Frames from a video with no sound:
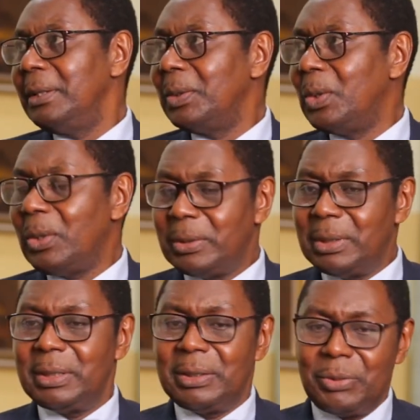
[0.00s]

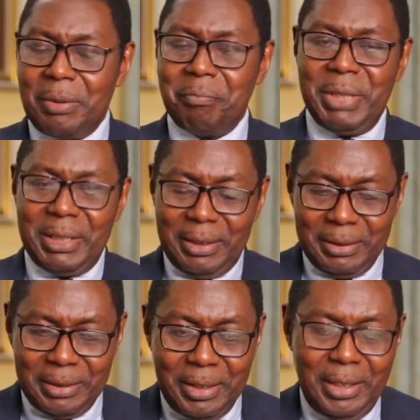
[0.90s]
God did not make
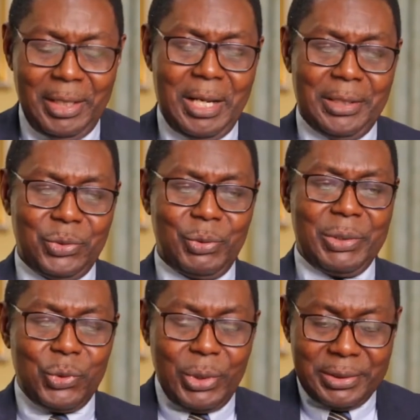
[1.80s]
us to
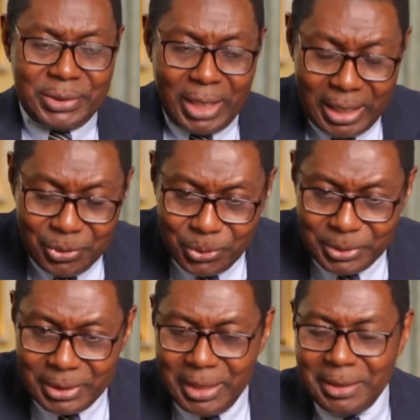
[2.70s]
enjoy
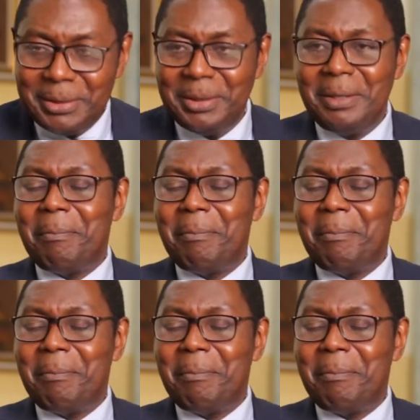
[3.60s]
childhood days,